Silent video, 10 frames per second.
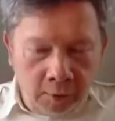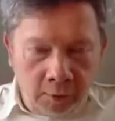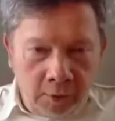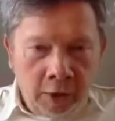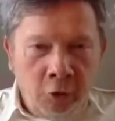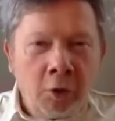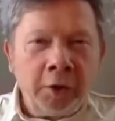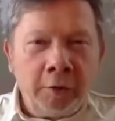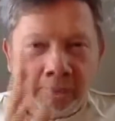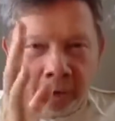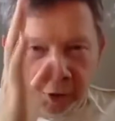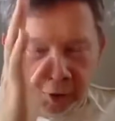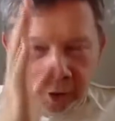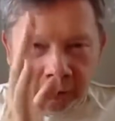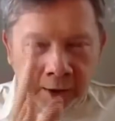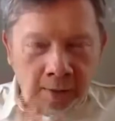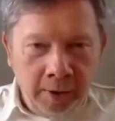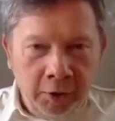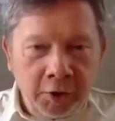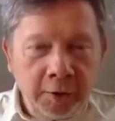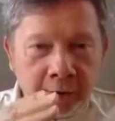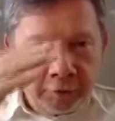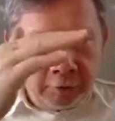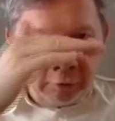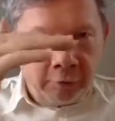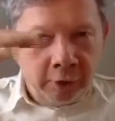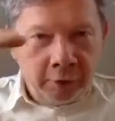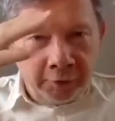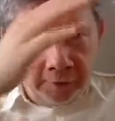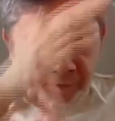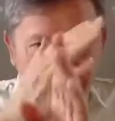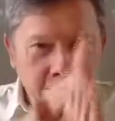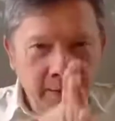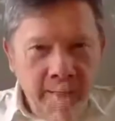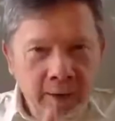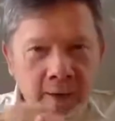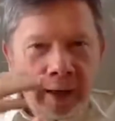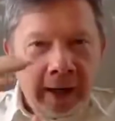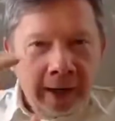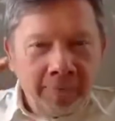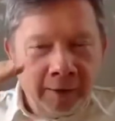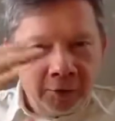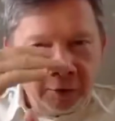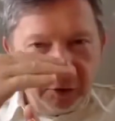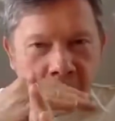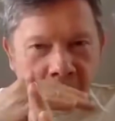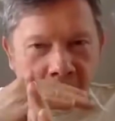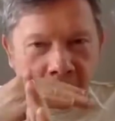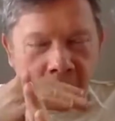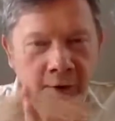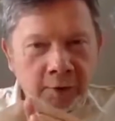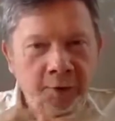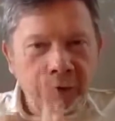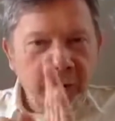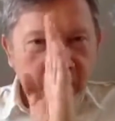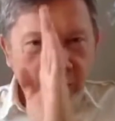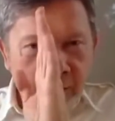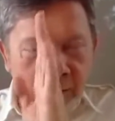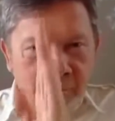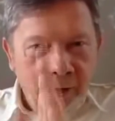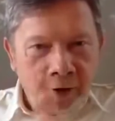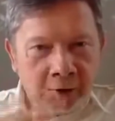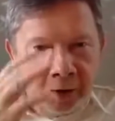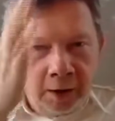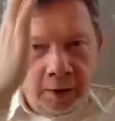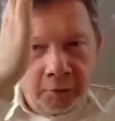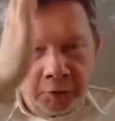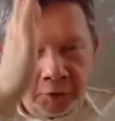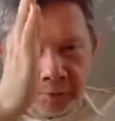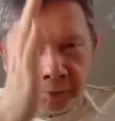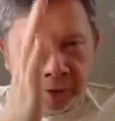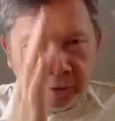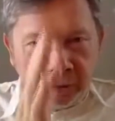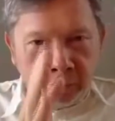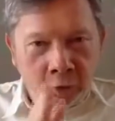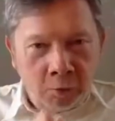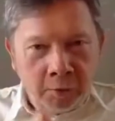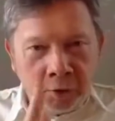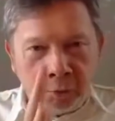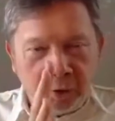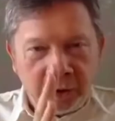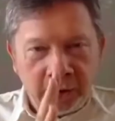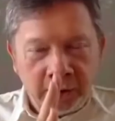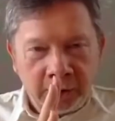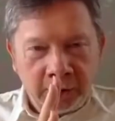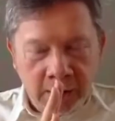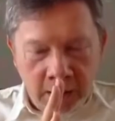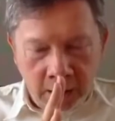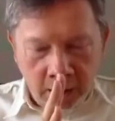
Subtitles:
I call it the vertical dimension. That's the cross. Life has the two dimensions. The vertical, which is the present moment, which is the